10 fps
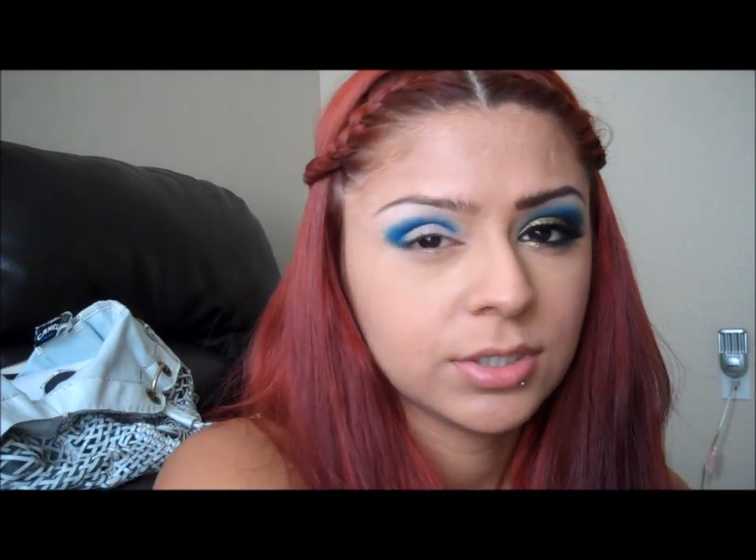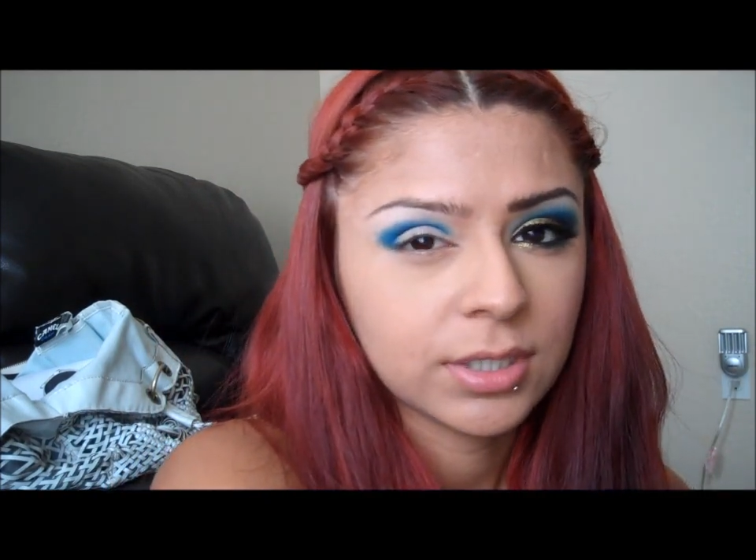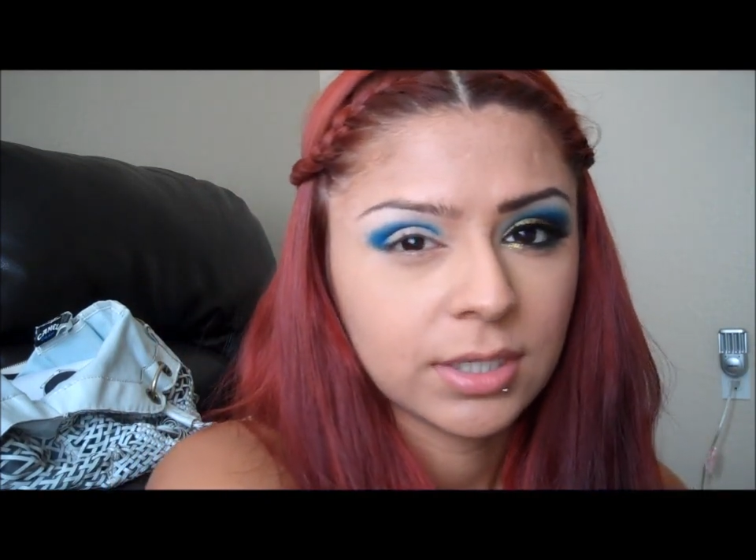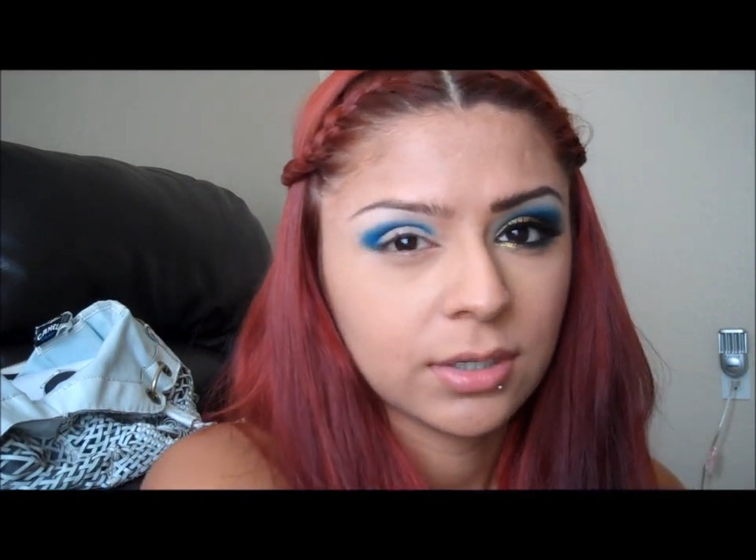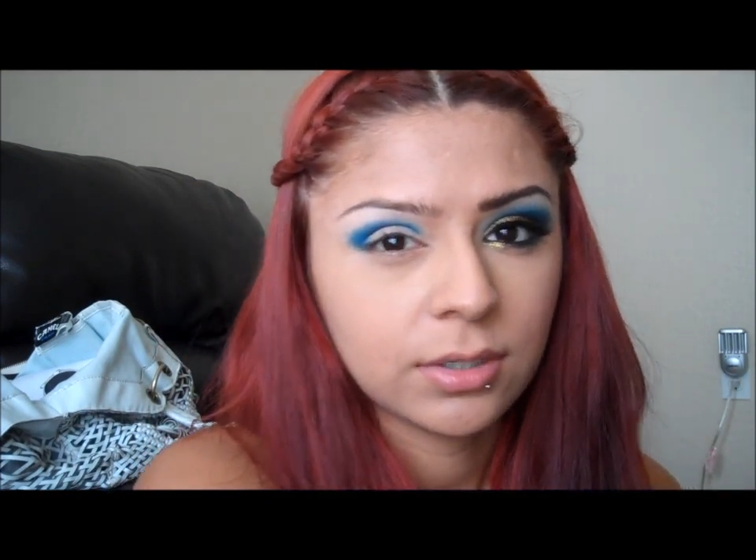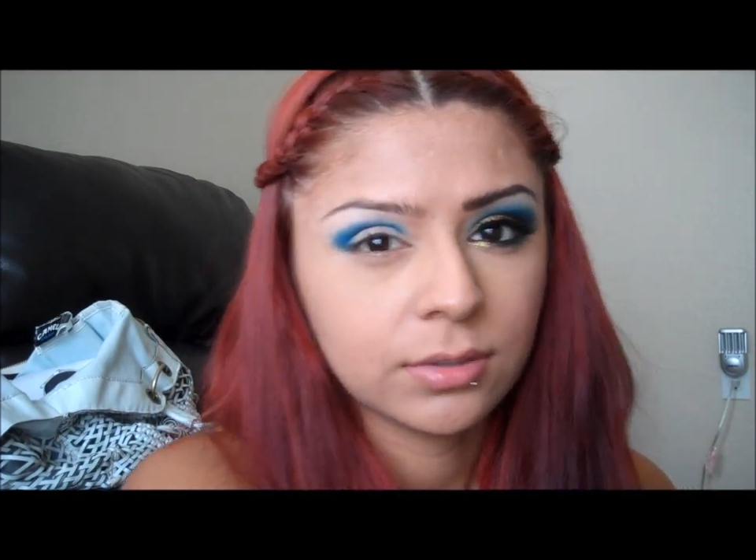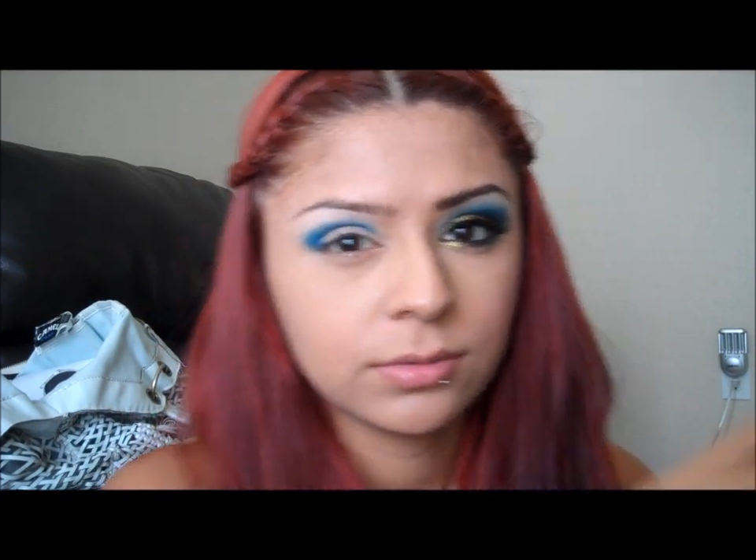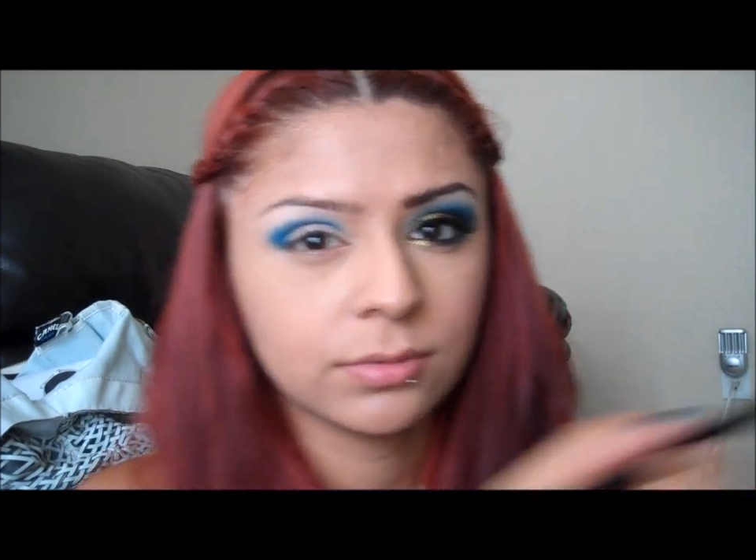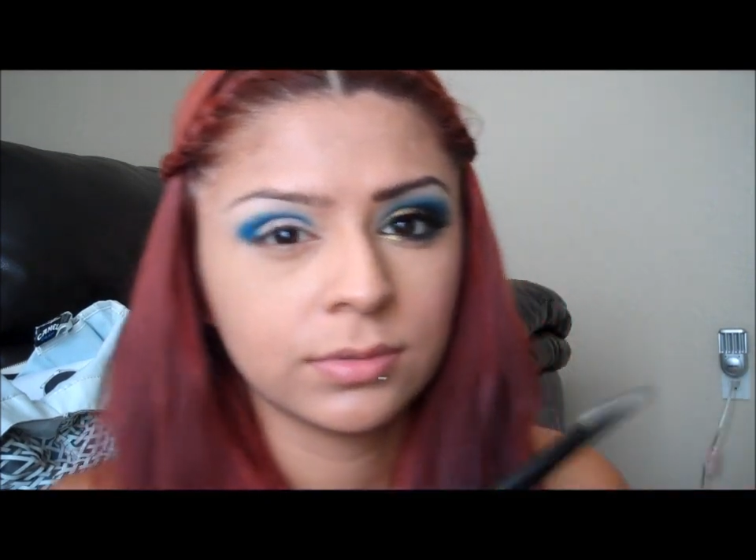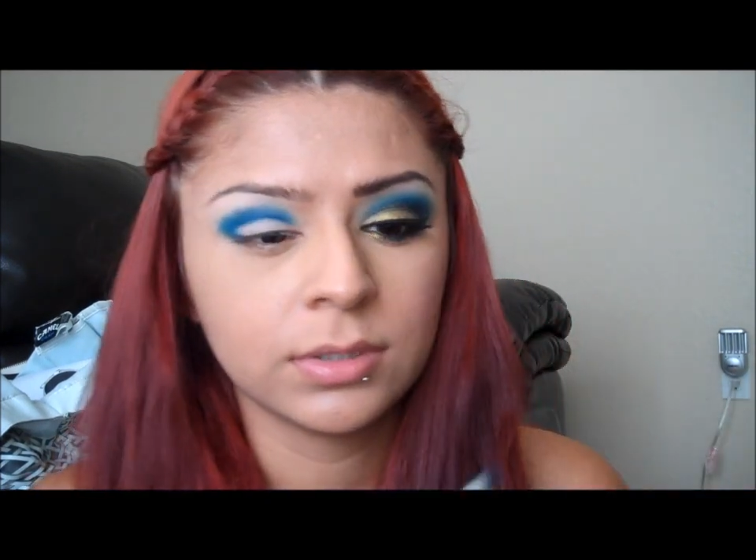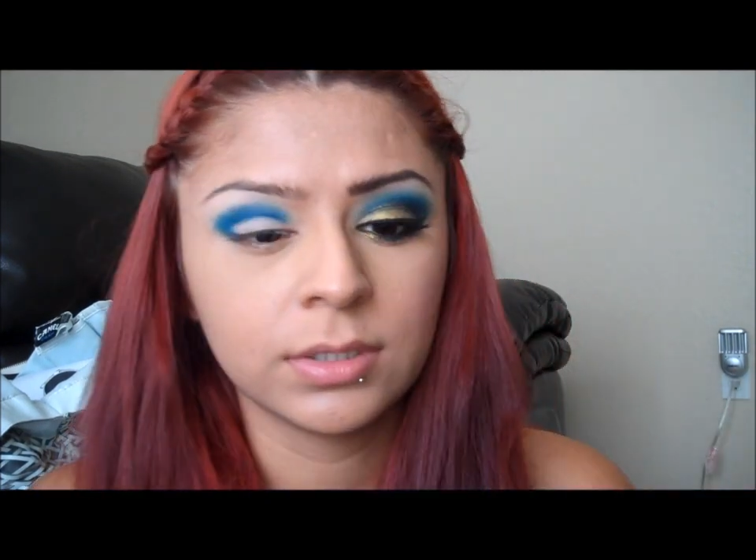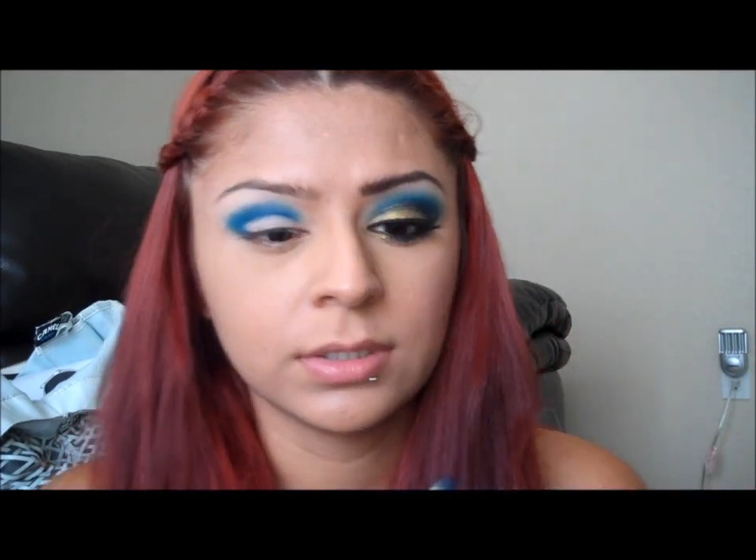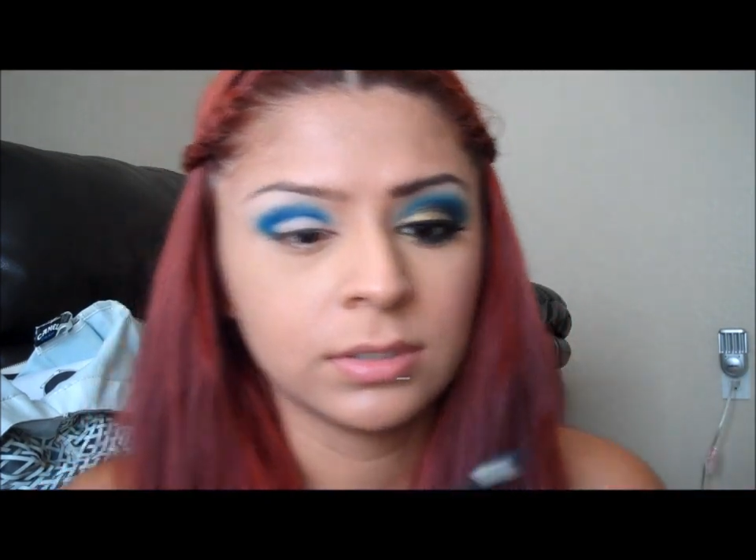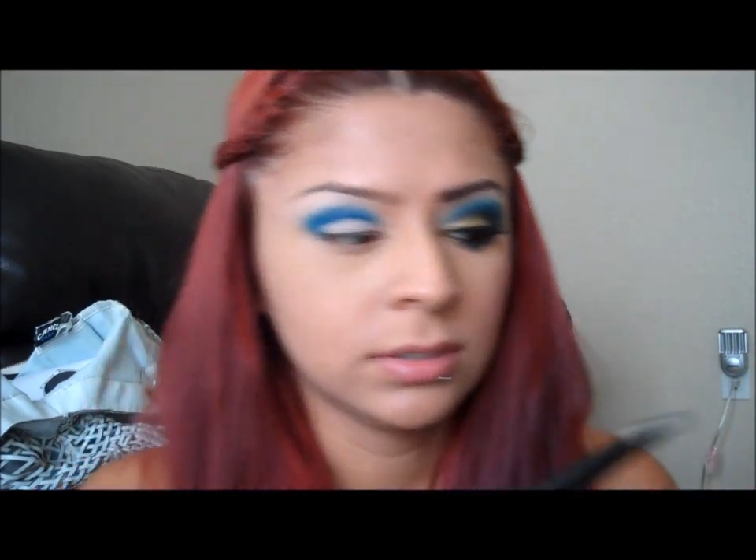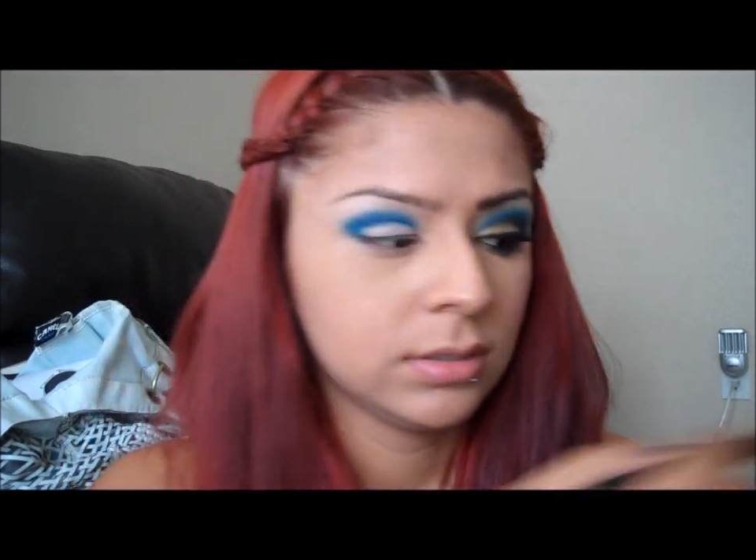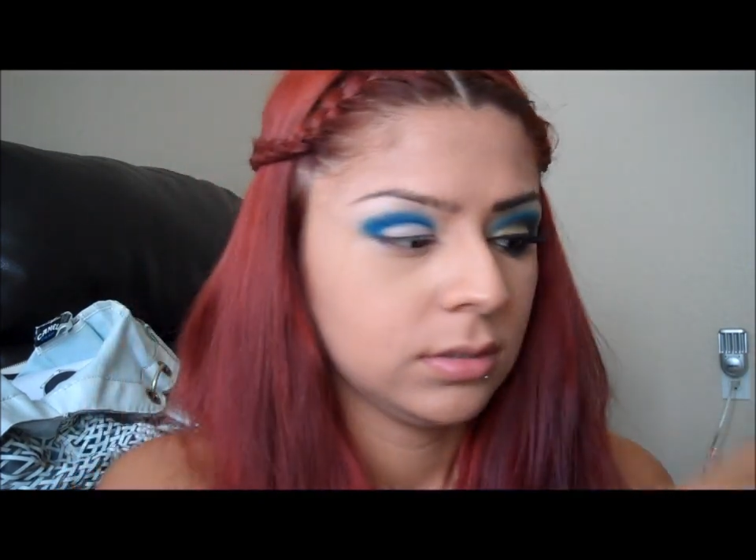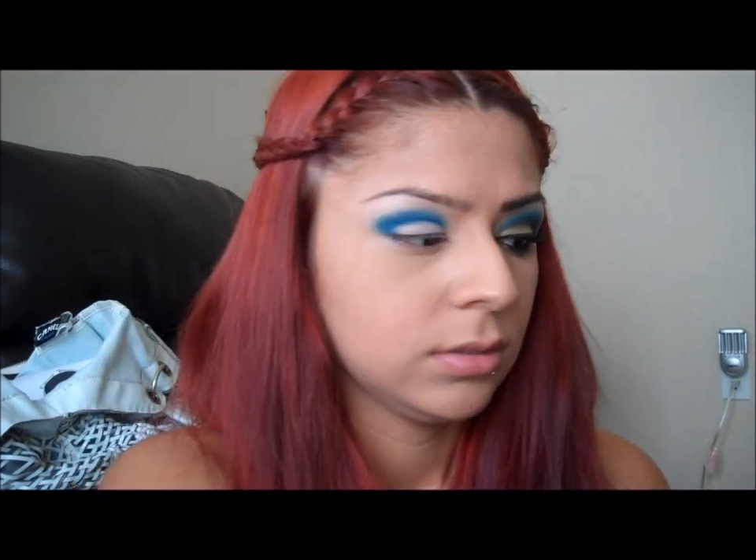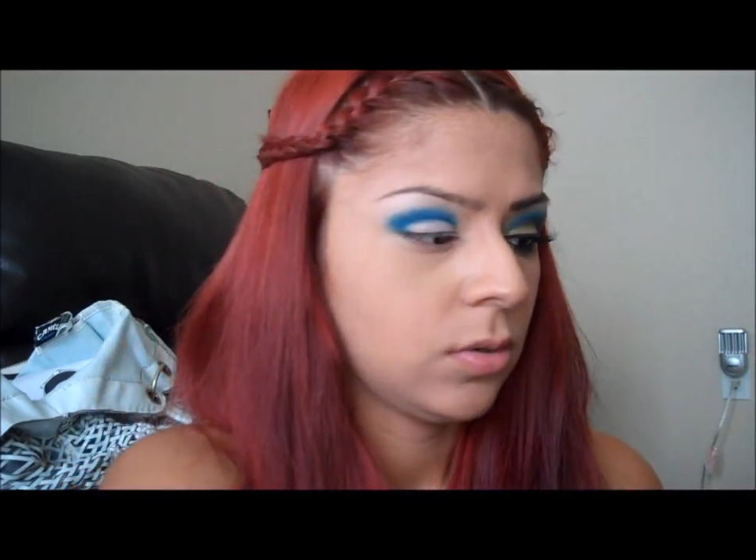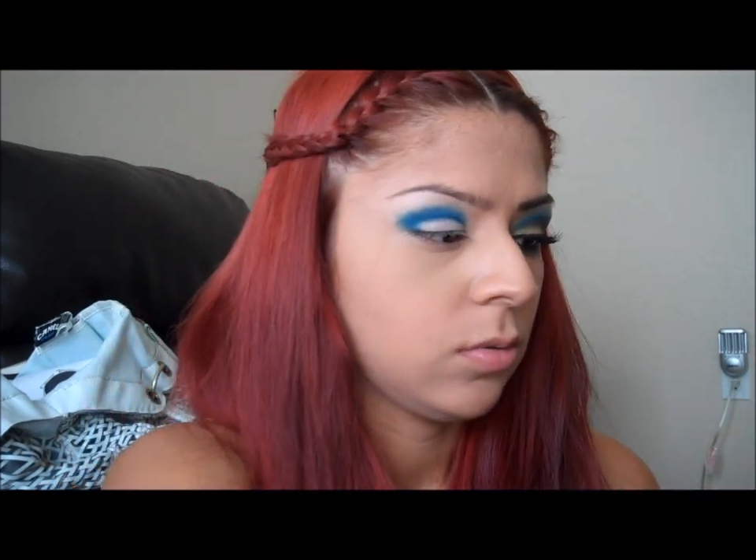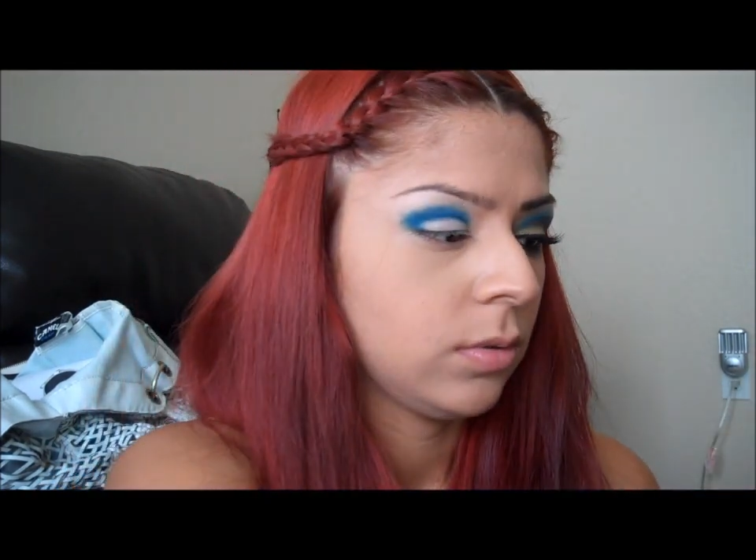it can go
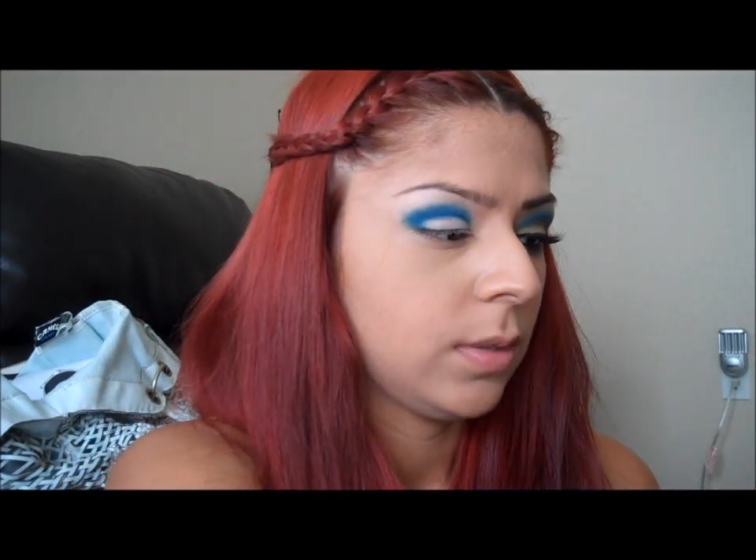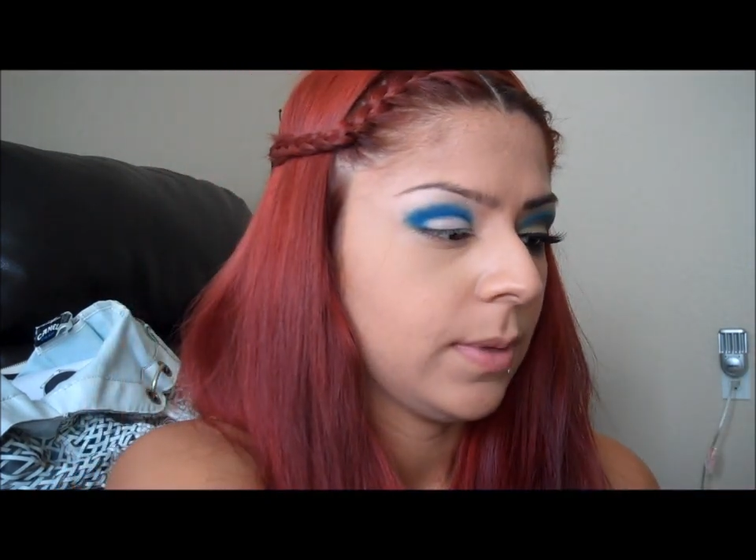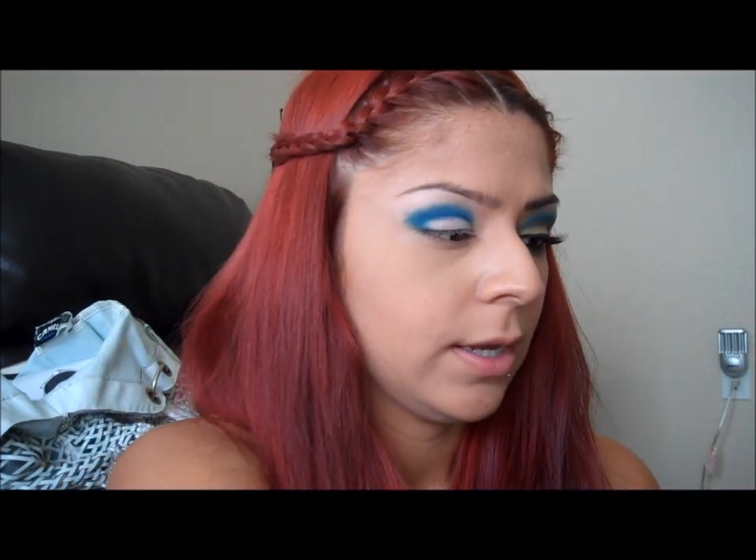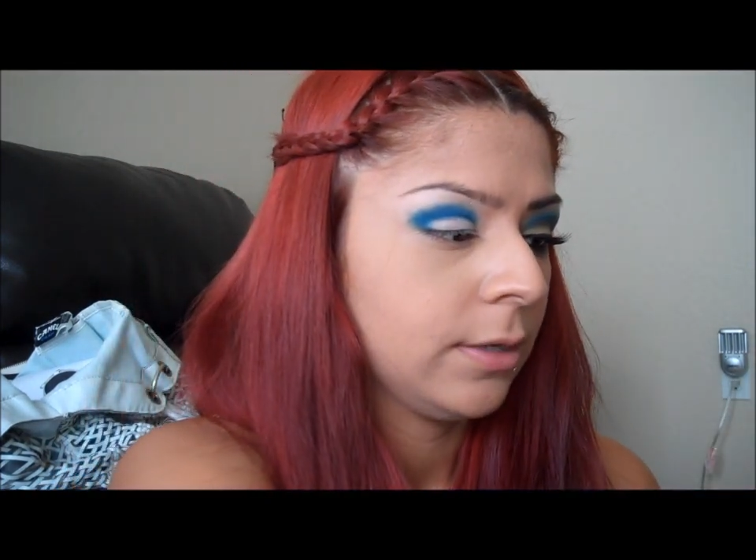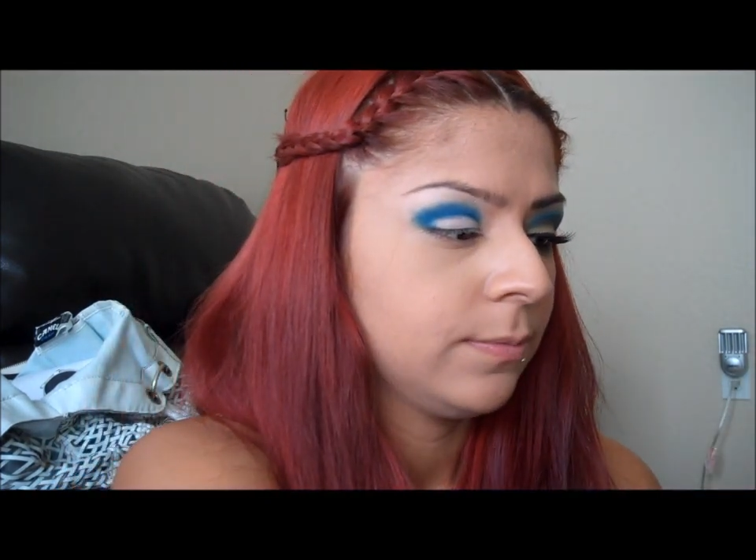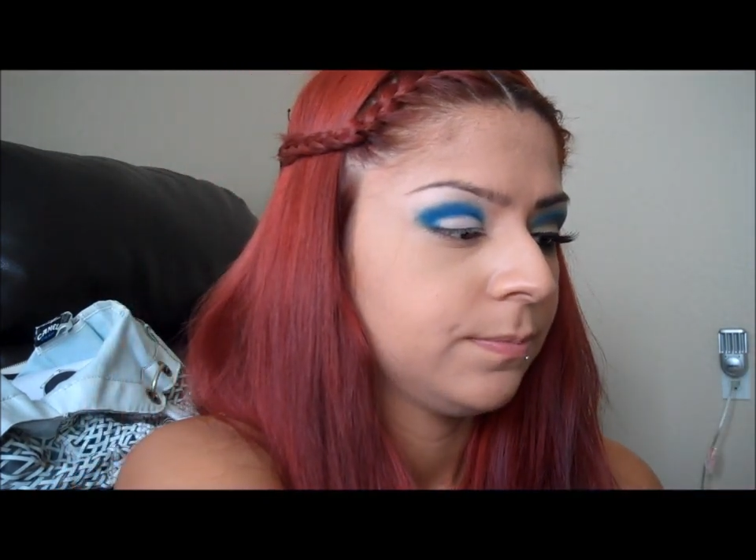totally bad.